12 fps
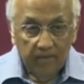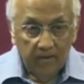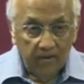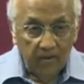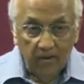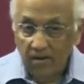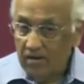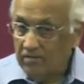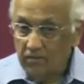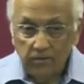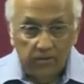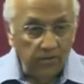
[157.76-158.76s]
that God
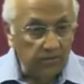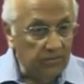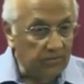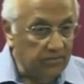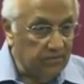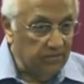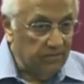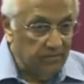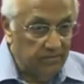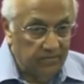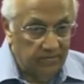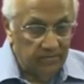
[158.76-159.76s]
ever wrote,
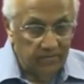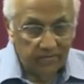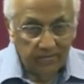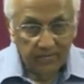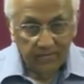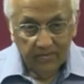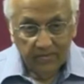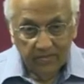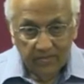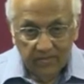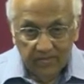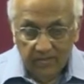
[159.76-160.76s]

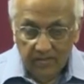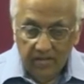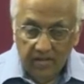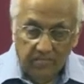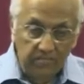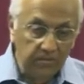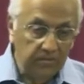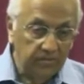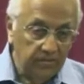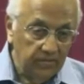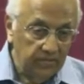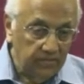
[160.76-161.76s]
39
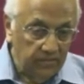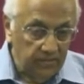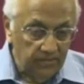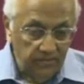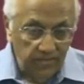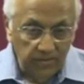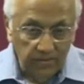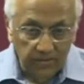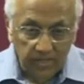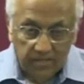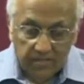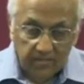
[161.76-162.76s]
books of the Old
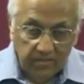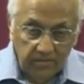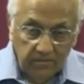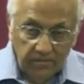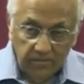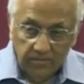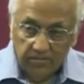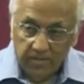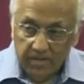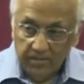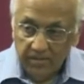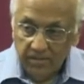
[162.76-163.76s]
Testament, which is the
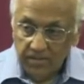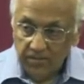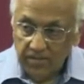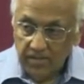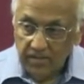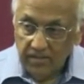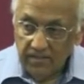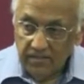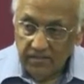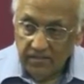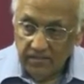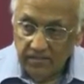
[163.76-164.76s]
Bible in those
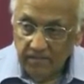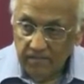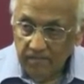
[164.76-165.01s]
days,